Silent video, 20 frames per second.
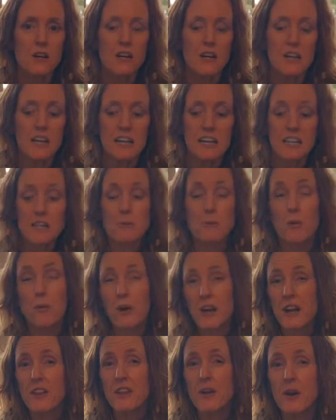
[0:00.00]
It's
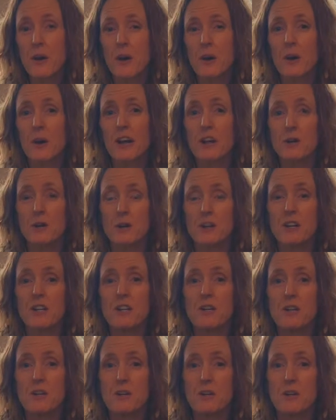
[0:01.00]
important though, in order
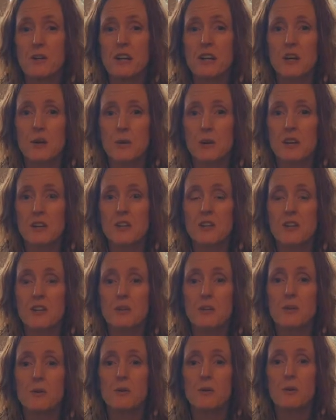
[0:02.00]

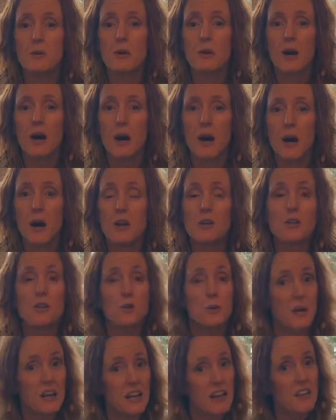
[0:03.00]
to do
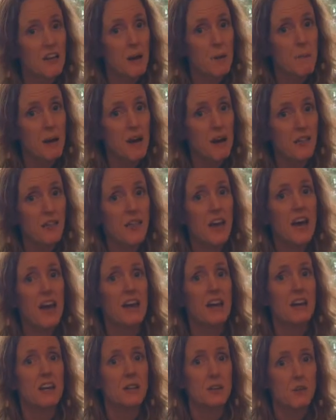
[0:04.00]
anything about
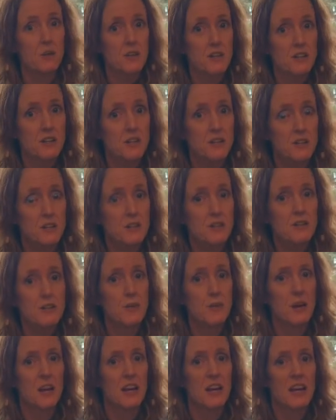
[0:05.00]
that, in order to
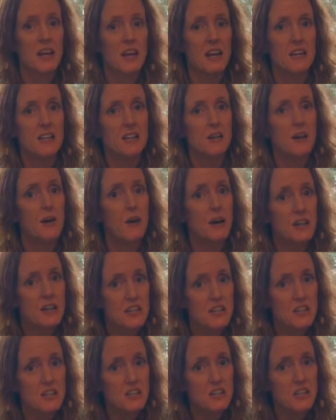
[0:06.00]
recognize, oh, I
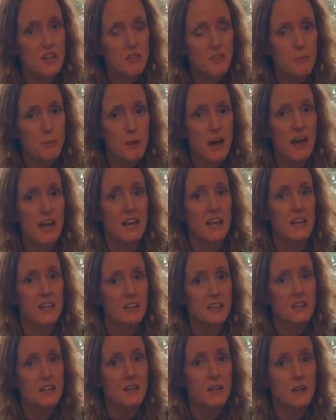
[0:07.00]
need to shift back
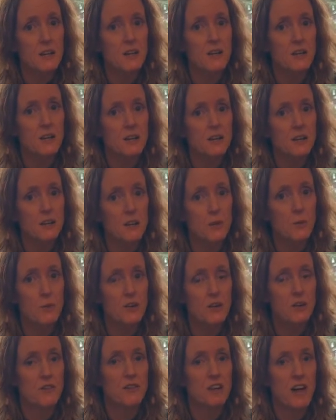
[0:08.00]
into the
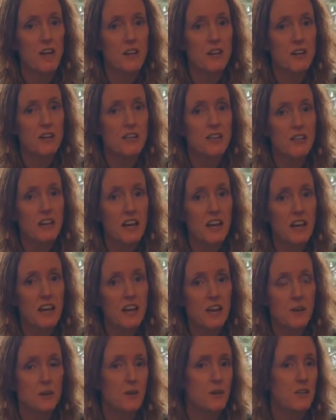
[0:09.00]
window of tolerance scale
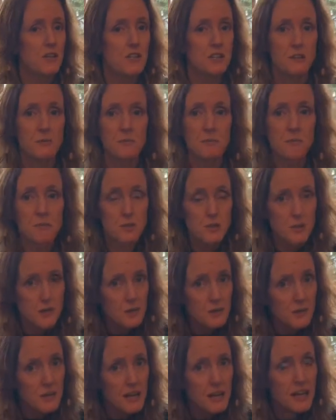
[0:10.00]
in order
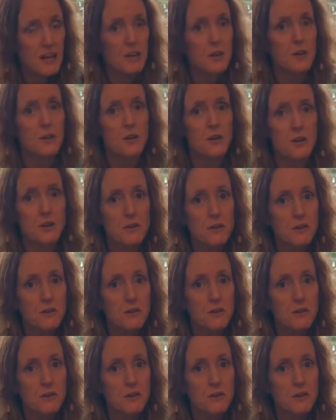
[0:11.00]
to handle